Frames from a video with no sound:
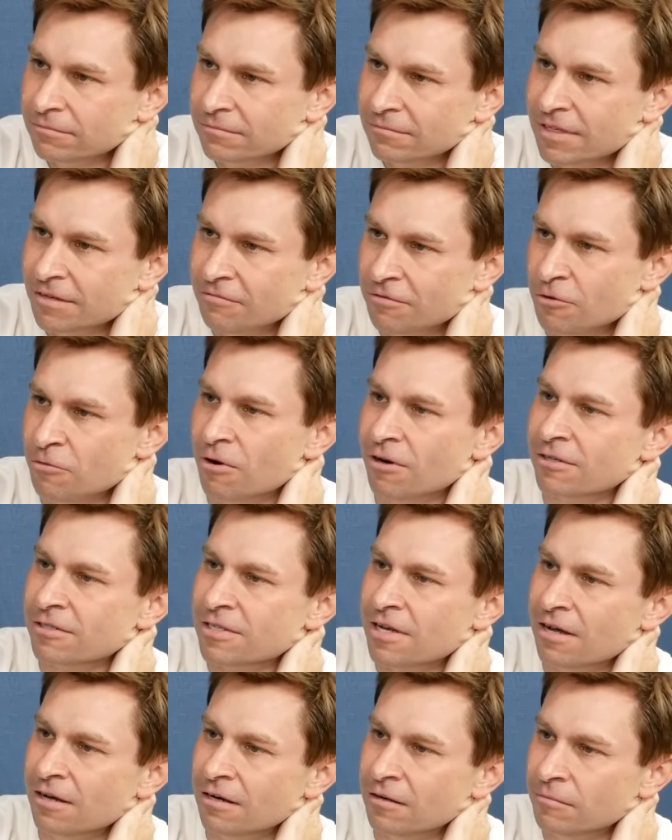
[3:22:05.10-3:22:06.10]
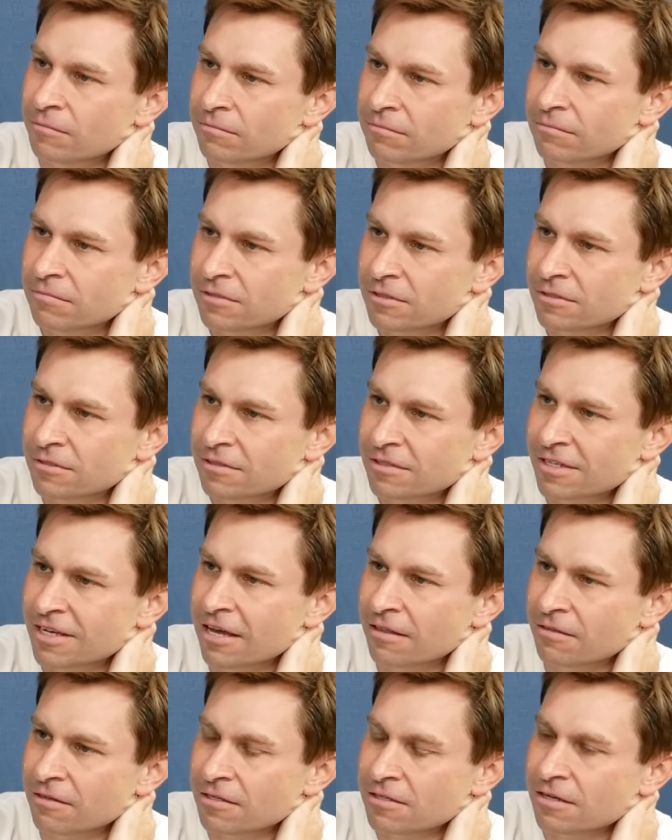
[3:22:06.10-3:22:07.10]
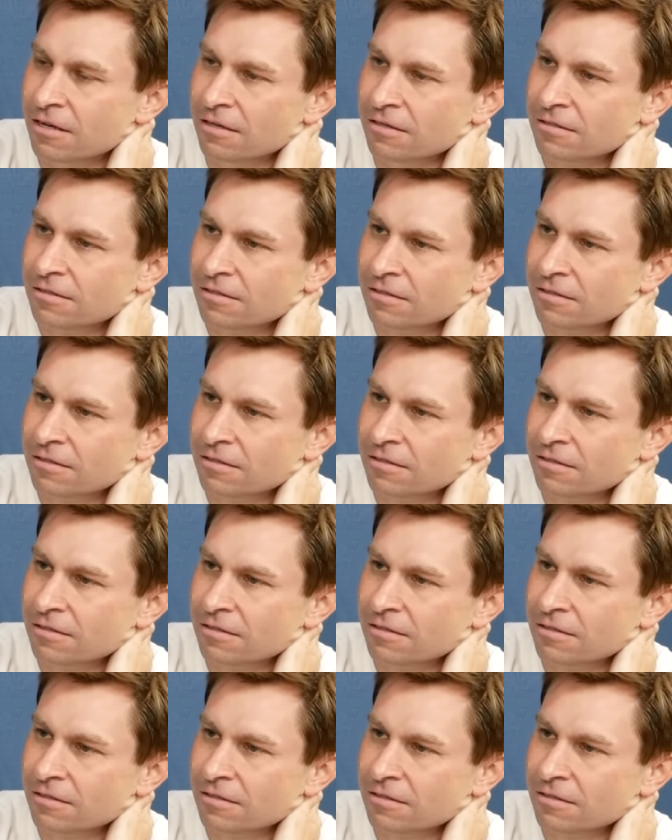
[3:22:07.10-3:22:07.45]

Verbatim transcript: if you want to sign up to get this test.